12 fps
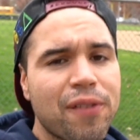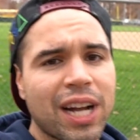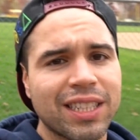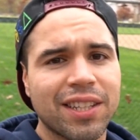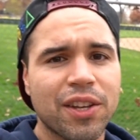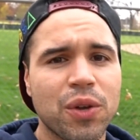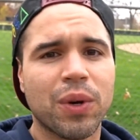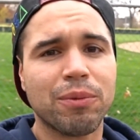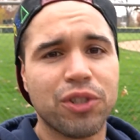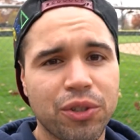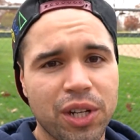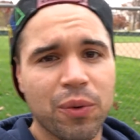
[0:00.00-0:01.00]
I forgot to tell you what
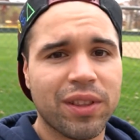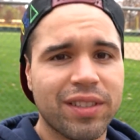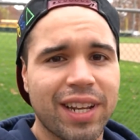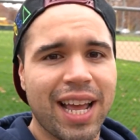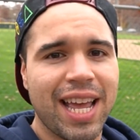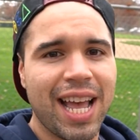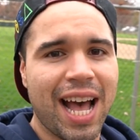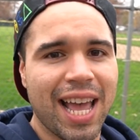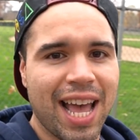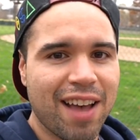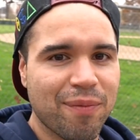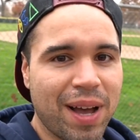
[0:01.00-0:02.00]
I'm shooting with today. I
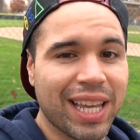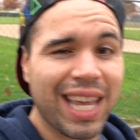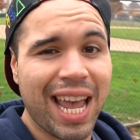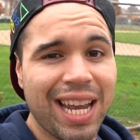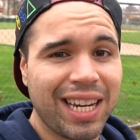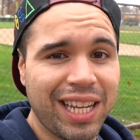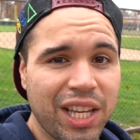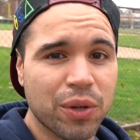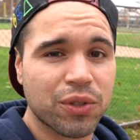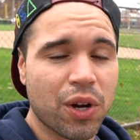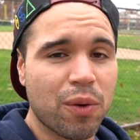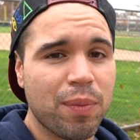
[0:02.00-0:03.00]
have my Canon
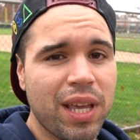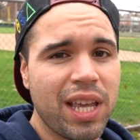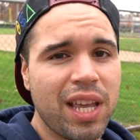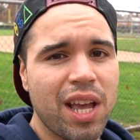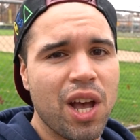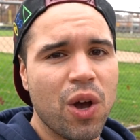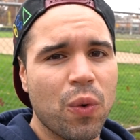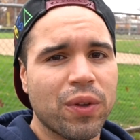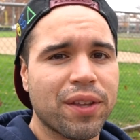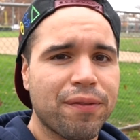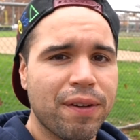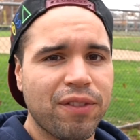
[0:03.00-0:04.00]
EOS RP
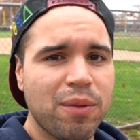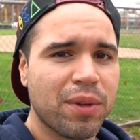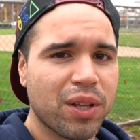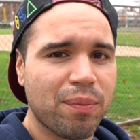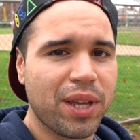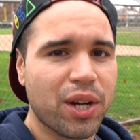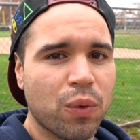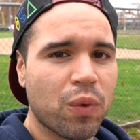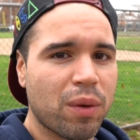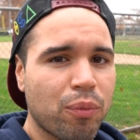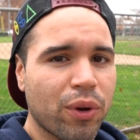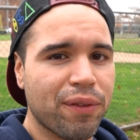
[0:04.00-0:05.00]
with the 50mm
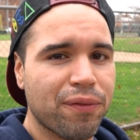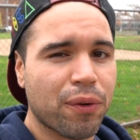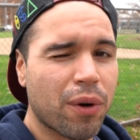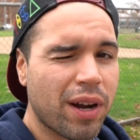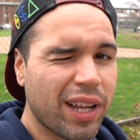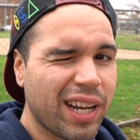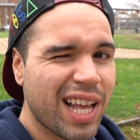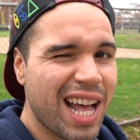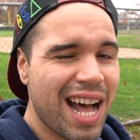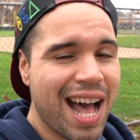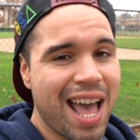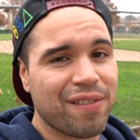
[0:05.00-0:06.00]
1.4 on it.
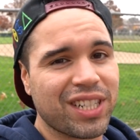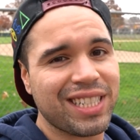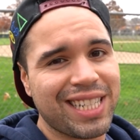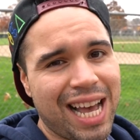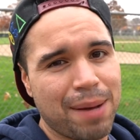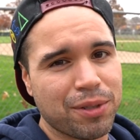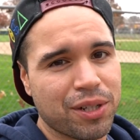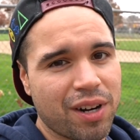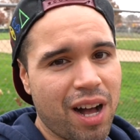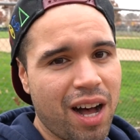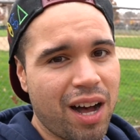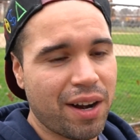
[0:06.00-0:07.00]
I have an
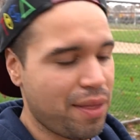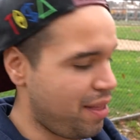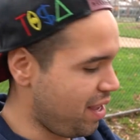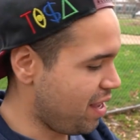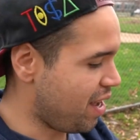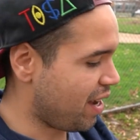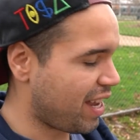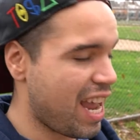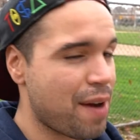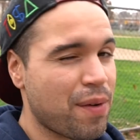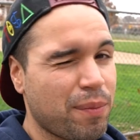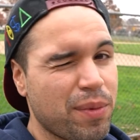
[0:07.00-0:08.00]
adapter on the
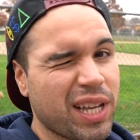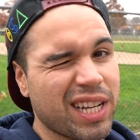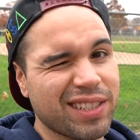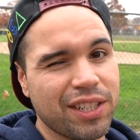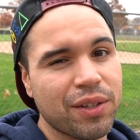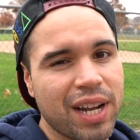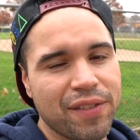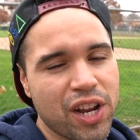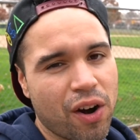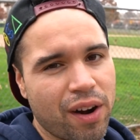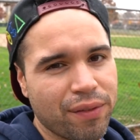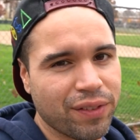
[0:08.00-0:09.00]
camera because I don't have
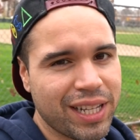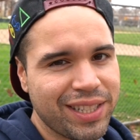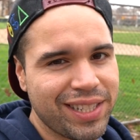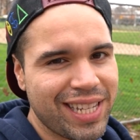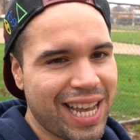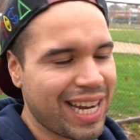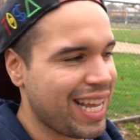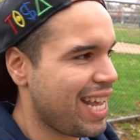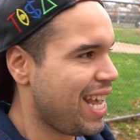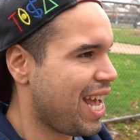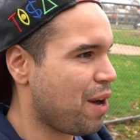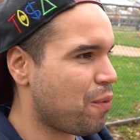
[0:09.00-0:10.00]
any RF lenses yet.
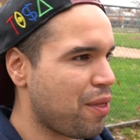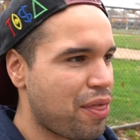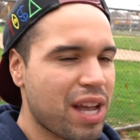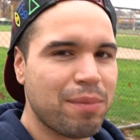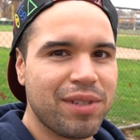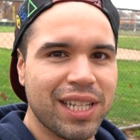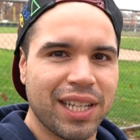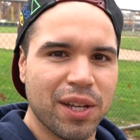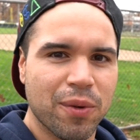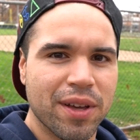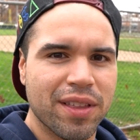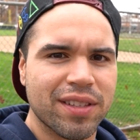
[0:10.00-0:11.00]
And one thing I'm
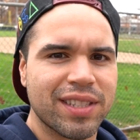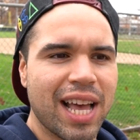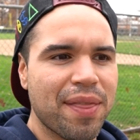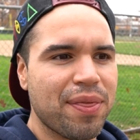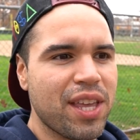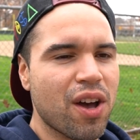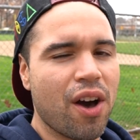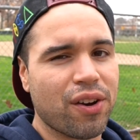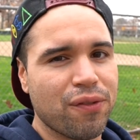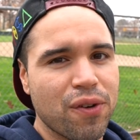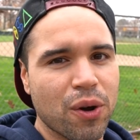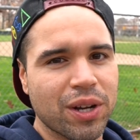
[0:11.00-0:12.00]
dealing with is that the
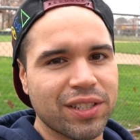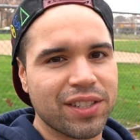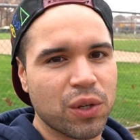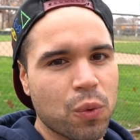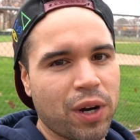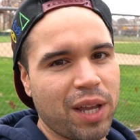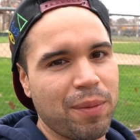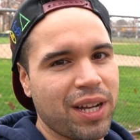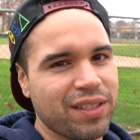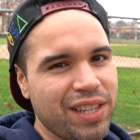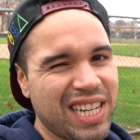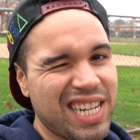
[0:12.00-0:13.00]
autofocus isn't working
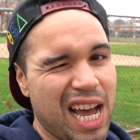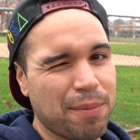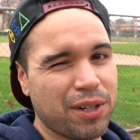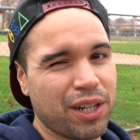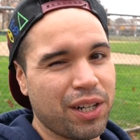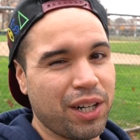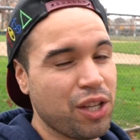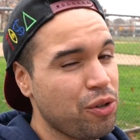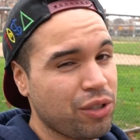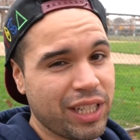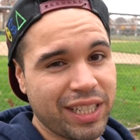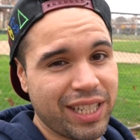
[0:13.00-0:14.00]
because of the adapter.
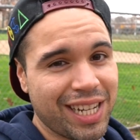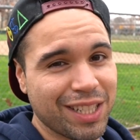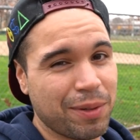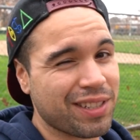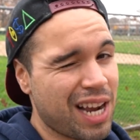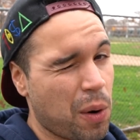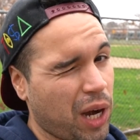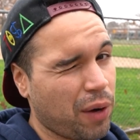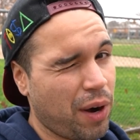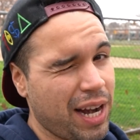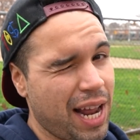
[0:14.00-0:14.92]
Usually it does, but it's not working right